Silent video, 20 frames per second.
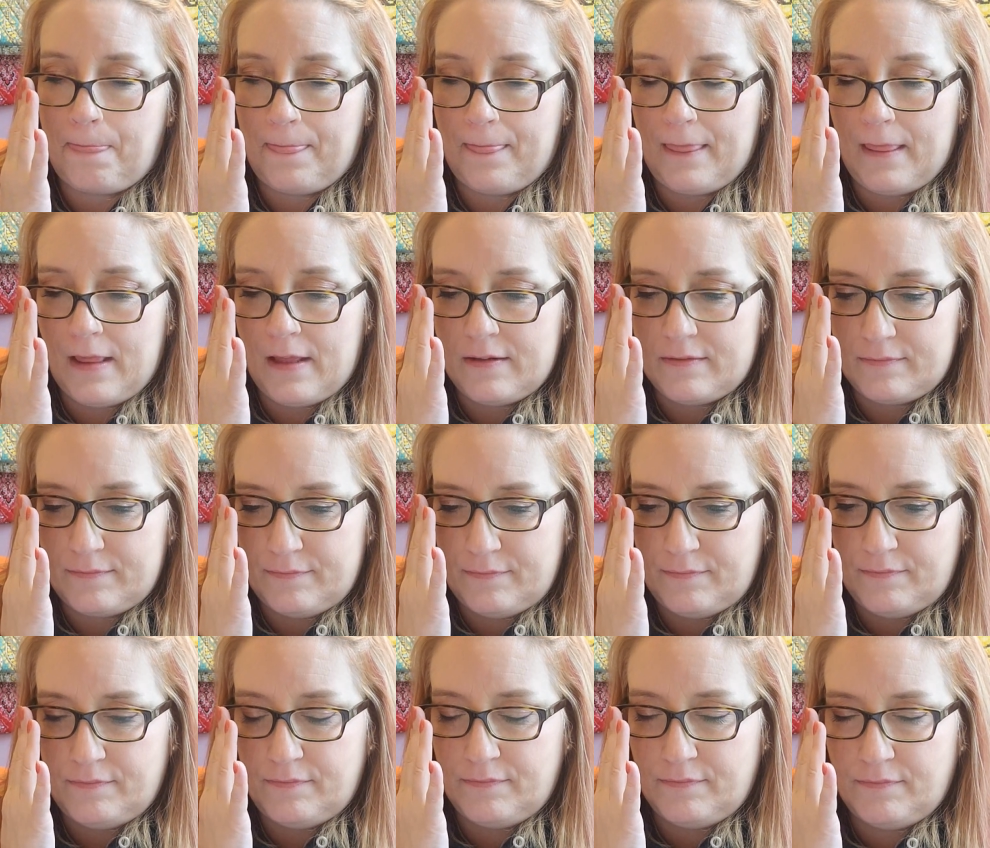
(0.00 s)

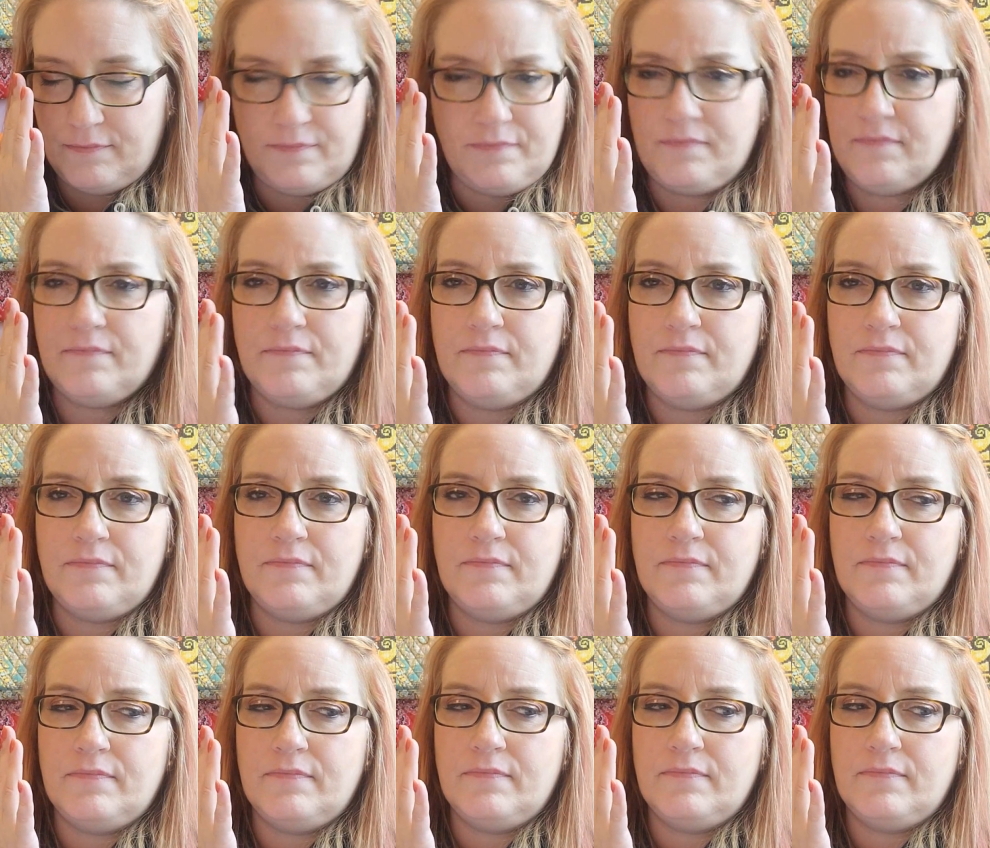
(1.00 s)

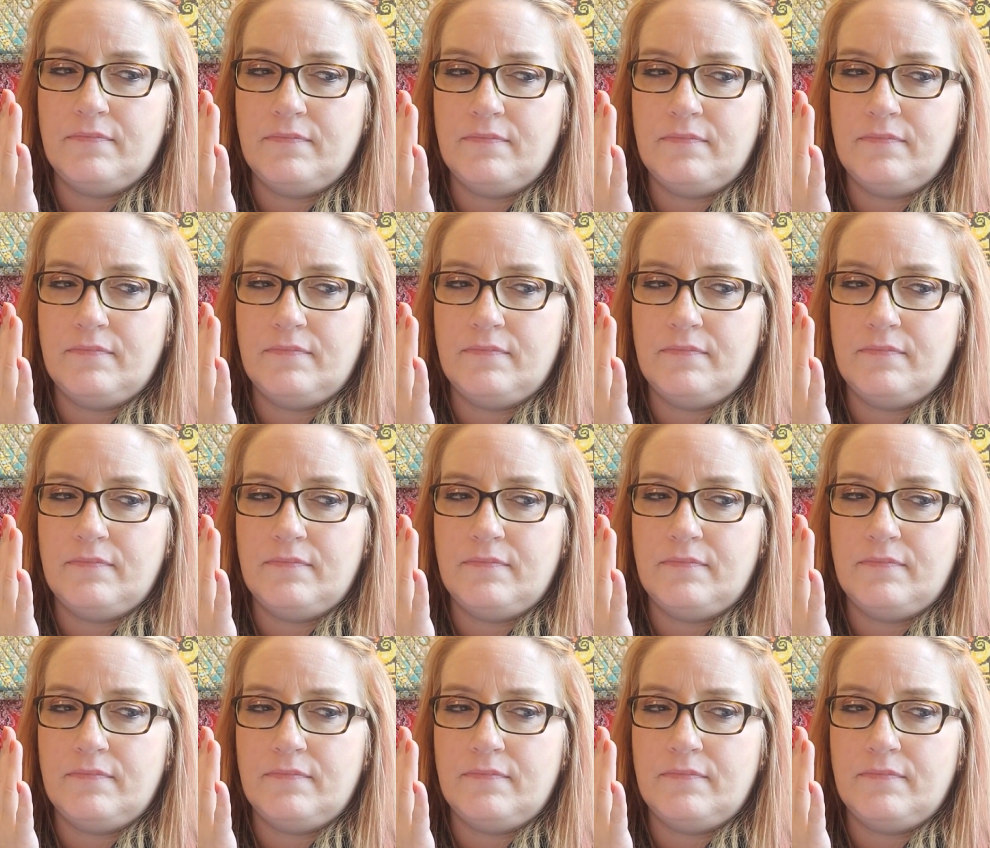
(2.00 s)
(silence)